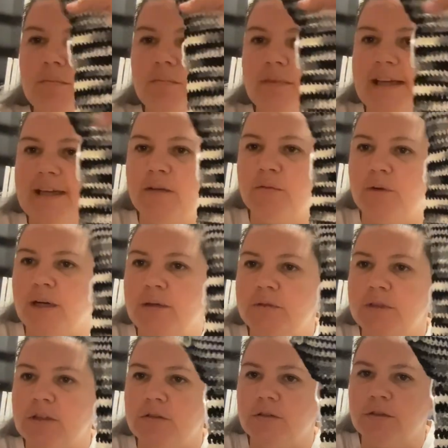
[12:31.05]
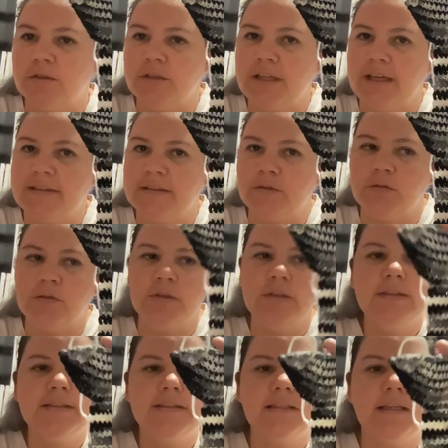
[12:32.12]
black and white would look good as a
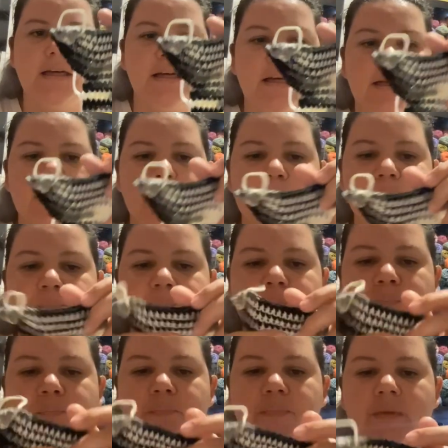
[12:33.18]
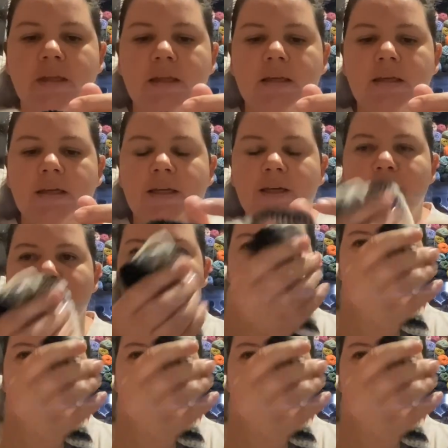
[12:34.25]
horse, but it